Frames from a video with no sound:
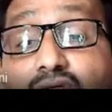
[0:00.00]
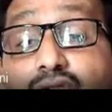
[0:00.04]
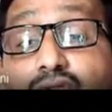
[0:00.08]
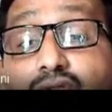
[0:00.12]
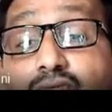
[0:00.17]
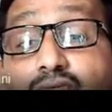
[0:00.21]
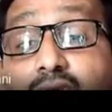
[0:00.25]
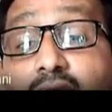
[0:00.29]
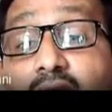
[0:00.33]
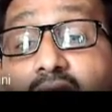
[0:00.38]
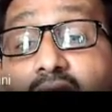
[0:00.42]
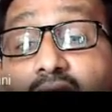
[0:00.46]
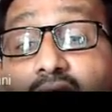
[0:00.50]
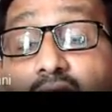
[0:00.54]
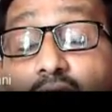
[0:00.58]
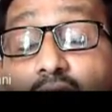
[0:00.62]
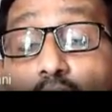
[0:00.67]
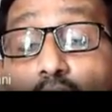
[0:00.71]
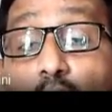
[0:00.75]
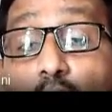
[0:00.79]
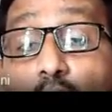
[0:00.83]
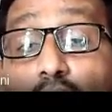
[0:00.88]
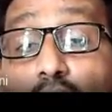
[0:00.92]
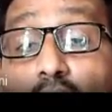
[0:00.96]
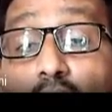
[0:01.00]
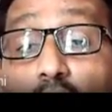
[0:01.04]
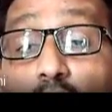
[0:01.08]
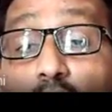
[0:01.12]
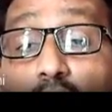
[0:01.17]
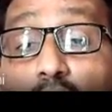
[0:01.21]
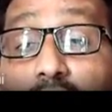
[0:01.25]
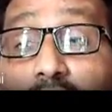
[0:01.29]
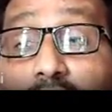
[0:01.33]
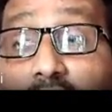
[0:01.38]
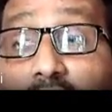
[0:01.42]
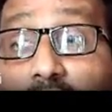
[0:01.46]
so that total
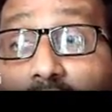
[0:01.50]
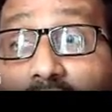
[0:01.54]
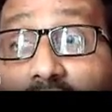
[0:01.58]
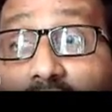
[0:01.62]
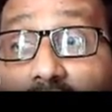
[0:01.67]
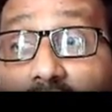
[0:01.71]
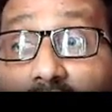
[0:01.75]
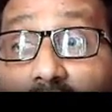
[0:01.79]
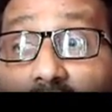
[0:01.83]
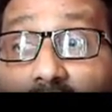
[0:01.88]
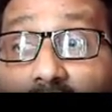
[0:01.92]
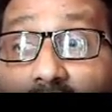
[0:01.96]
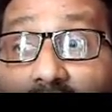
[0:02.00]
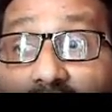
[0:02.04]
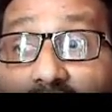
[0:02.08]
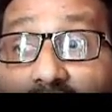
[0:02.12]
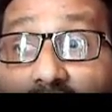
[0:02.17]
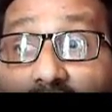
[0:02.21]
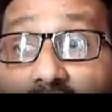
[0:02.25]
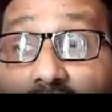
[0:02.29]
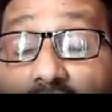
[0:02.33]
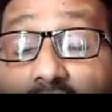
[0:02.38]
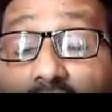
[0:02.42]
load can be addressed.